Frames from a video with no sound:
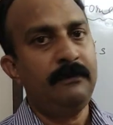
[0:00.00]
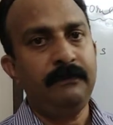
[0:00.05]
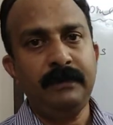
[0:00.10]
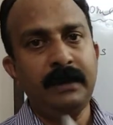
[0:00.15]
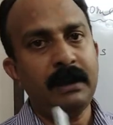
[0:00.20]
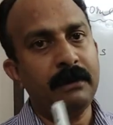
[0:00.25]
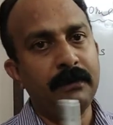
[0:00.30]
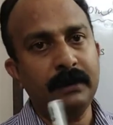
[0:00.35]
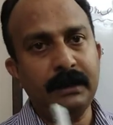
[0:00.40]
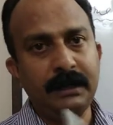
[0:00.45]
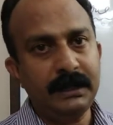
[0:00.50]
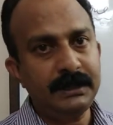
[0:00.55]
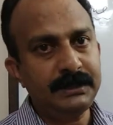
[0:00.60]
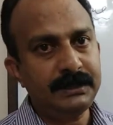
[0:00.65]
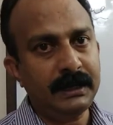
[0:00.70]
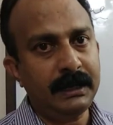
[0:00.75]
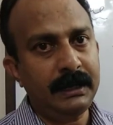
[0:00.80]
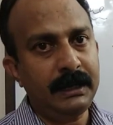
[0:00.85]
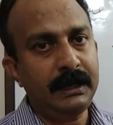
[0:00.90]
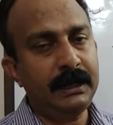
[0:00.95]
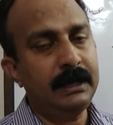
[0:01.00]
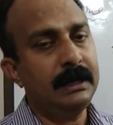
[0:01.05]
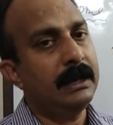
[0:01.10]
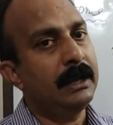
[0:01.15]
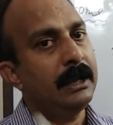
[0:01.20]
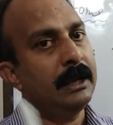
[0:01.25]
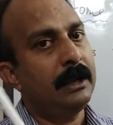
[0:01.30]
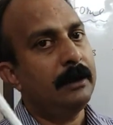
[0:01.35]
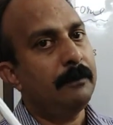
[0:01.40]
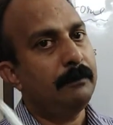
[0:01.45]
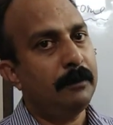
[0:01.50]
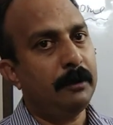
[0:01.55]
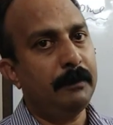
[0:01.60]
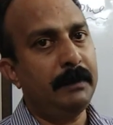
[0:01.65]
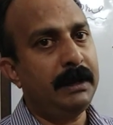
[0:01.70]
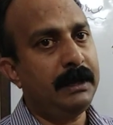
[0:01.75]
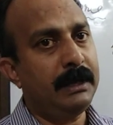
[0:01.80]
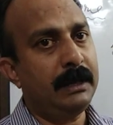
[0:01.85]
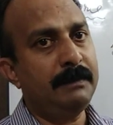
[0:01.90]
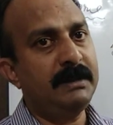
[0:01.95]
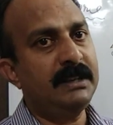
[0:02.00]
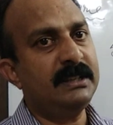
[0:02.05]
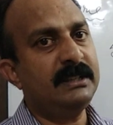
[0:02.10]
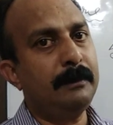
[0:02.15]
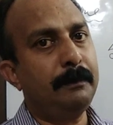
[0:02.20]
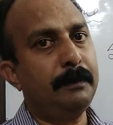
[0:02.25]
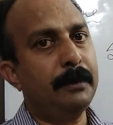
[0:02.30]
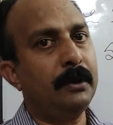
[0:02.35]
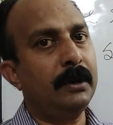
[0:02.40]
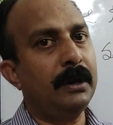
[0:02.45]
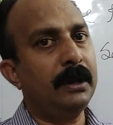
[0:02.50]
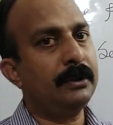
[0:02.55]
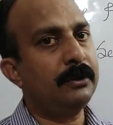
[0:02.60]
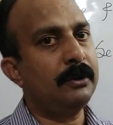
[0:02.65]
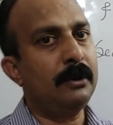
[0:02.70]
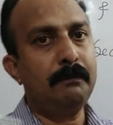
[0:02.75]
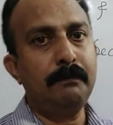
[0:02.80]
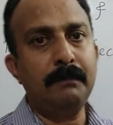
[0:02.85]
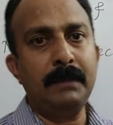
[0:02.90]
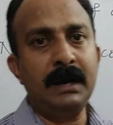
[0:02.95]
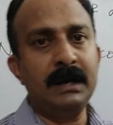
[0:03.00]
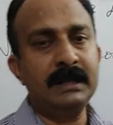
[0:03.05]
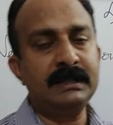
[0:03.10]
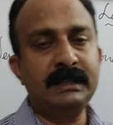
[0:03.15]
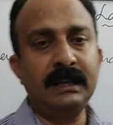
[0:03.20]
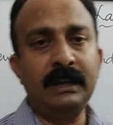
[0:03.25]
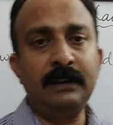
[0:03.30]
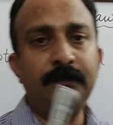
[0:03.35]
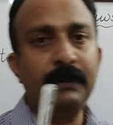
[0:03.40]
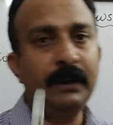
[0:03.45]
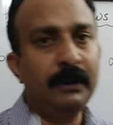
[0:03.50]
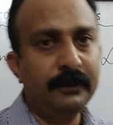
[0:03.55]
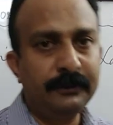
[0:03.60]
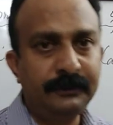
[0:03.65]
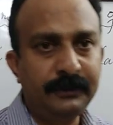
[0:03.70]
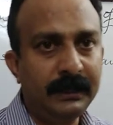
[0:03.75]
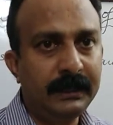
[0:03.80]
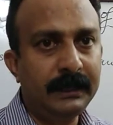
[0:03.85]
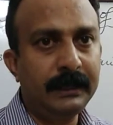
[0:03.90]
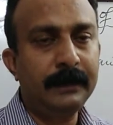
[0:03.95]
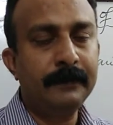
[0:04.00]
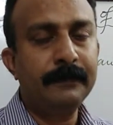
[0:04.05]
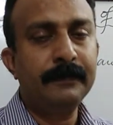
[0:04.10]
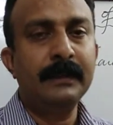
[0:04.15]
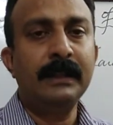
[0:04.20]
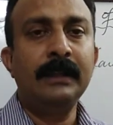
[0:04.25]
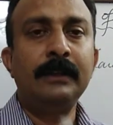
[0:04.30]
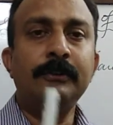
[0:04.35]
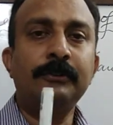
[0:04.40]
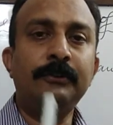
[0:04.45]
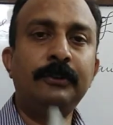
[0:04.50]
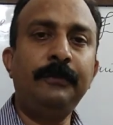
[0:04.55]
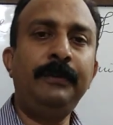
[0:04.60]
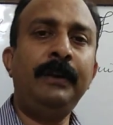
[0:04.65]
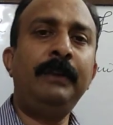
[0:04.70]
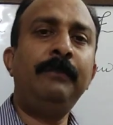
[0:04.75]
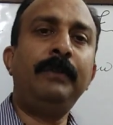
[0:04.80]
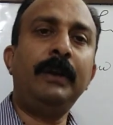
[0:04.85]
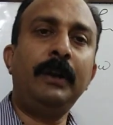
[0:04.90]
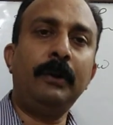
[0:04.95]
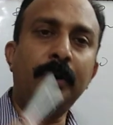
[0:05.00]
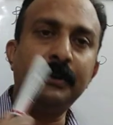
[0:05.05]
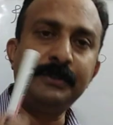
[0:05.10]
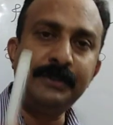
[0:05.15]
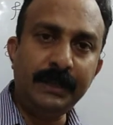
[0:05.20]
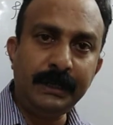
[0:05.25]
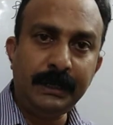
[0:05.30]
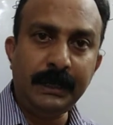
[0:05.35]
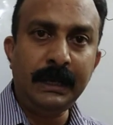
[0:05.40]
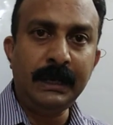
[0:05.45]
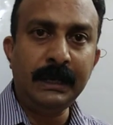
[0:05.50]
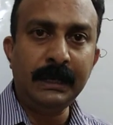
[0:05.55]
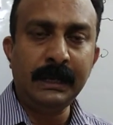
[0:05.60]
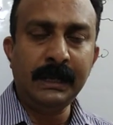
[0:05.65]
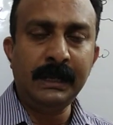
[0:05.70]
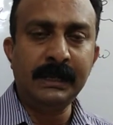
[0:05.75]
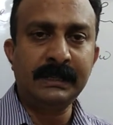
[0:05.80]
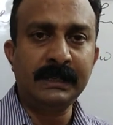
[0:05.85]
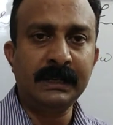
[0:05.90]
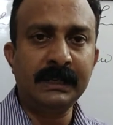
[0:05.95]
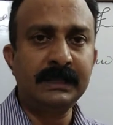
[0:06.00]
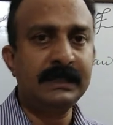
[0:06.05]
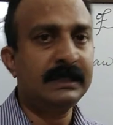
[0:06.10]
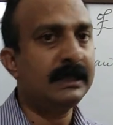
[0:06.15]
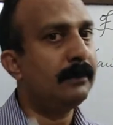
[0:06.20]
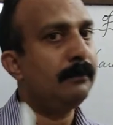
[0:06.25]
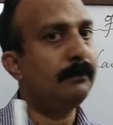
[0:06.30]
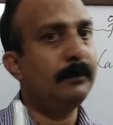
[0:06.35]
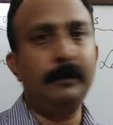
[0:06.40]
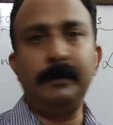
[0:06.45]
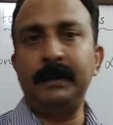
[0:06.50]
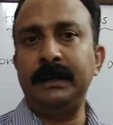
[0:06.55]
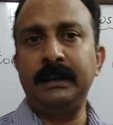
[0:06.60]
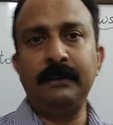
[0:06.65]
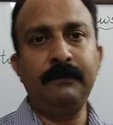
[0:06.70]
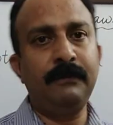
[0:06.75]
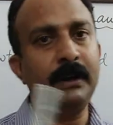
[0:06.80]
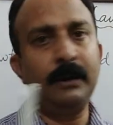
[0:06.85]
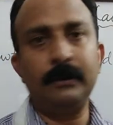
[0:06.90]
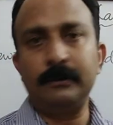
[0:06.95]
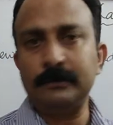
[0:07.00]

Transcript: We have already studied momentum is the product of mass and velocity. So when velocity increases, momentum will